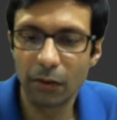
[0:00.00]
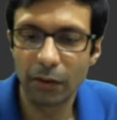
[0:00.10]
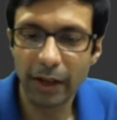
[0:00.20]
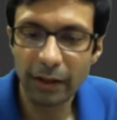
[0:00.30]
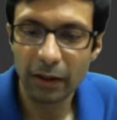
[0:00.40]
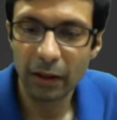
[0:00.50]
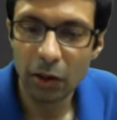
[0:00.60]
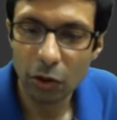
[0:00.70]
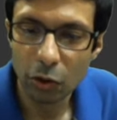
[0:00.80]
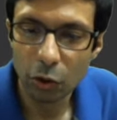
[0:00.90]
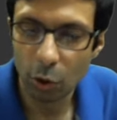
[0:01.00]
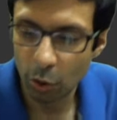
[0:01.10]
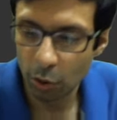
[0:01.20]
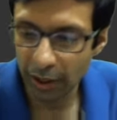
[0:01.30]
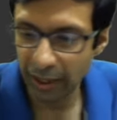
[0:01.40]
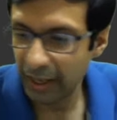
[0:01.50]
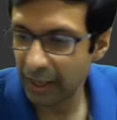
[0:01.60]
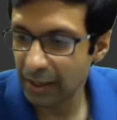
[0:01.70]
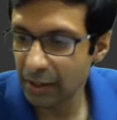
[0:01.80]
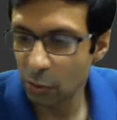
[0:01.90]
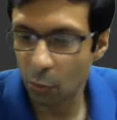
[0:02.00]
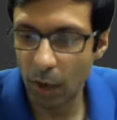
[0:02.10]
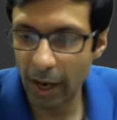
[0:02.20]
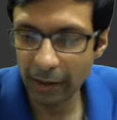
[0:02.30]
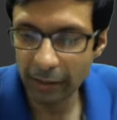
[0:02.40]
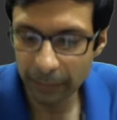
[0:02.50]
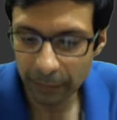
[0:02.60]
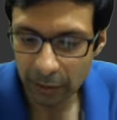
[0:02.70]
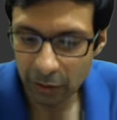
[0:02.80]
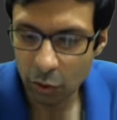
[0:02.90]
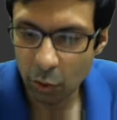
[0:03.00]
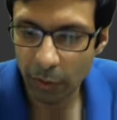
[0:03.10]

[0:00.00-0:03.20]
Right. So A is 1. So